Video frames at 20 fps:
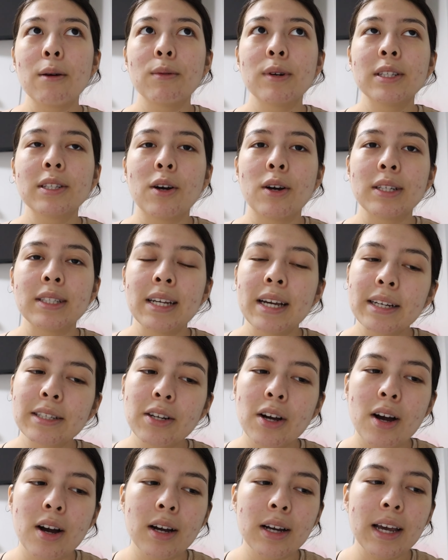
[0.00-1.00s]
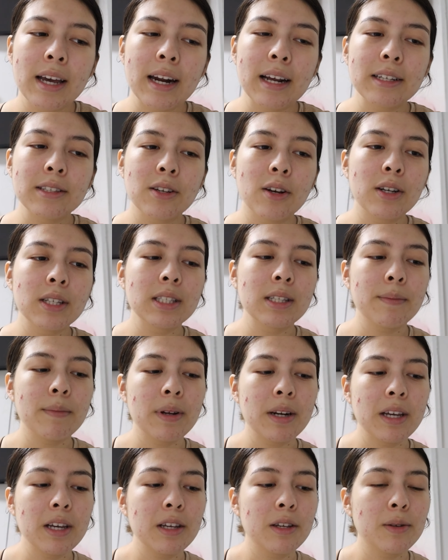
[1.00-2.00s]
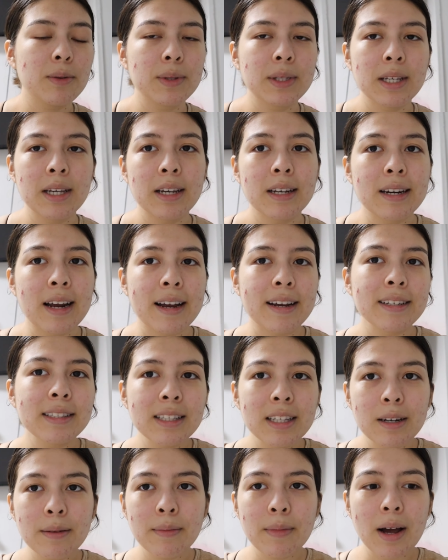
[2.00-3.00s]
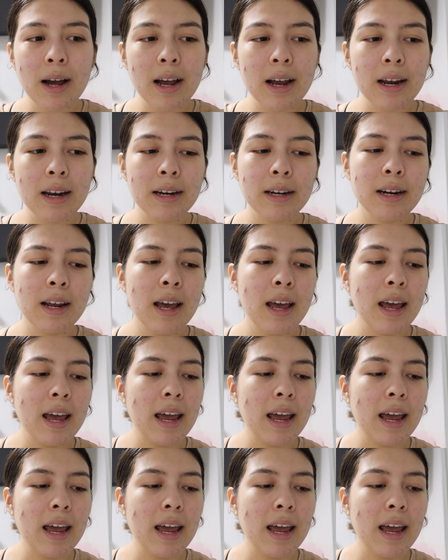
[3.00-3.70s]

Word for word: was on TikTok and I saw somebody using niacinamide